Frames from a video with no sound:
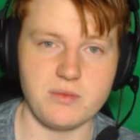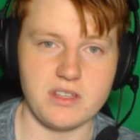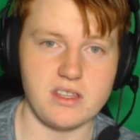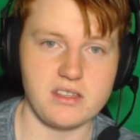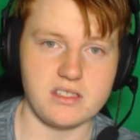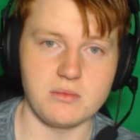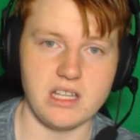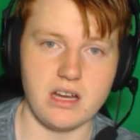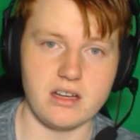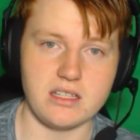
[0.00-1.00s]
I suppose there's a
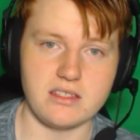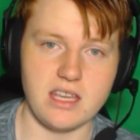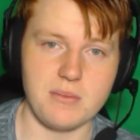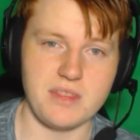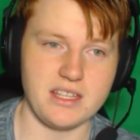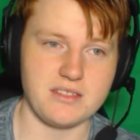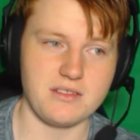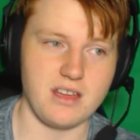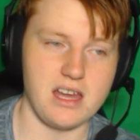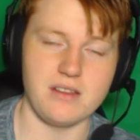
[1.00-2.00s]
similarities there, but
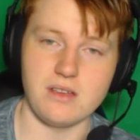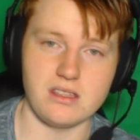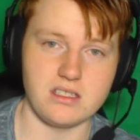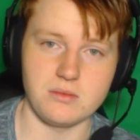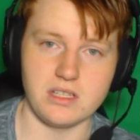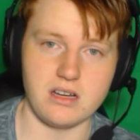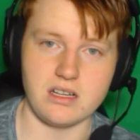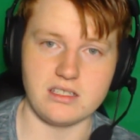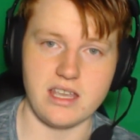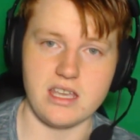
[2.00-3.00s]
that's kind of where the
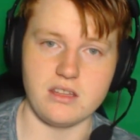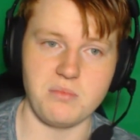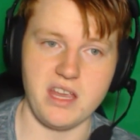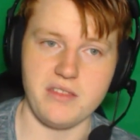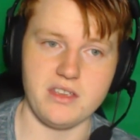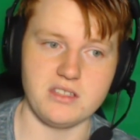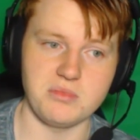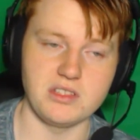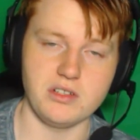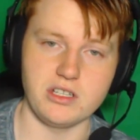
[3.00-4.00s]
similarities end. The
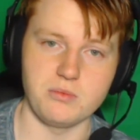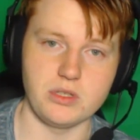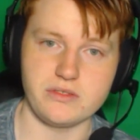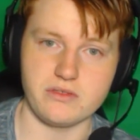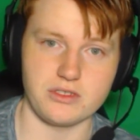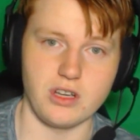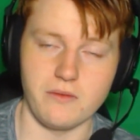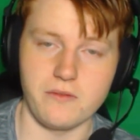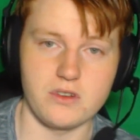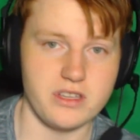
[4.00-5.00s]
Panthers will be looking to push for a
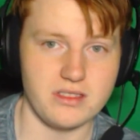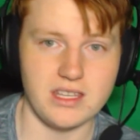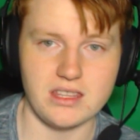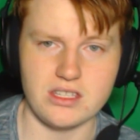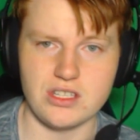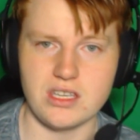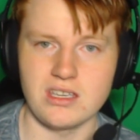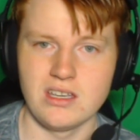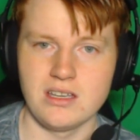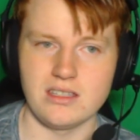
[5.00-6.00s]
top four, you'd think, this
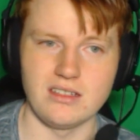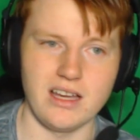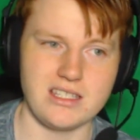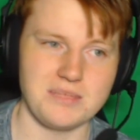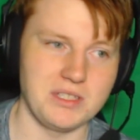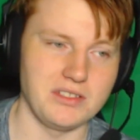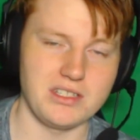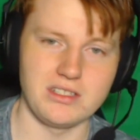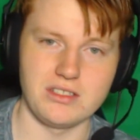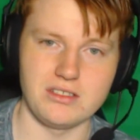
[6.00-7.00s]
year. The Knights will be
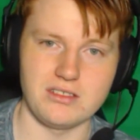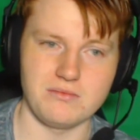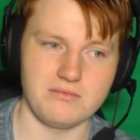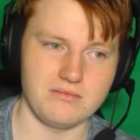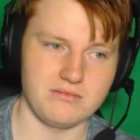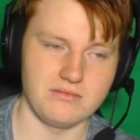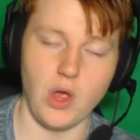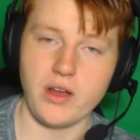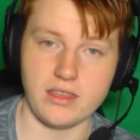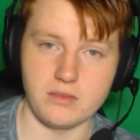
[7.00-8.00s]
looking to
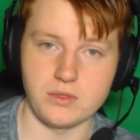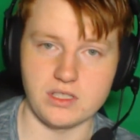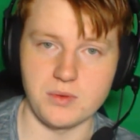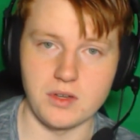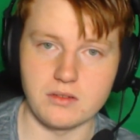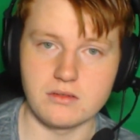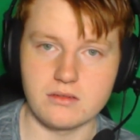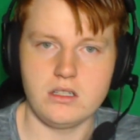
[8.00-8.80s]
knock at the wooden spoon.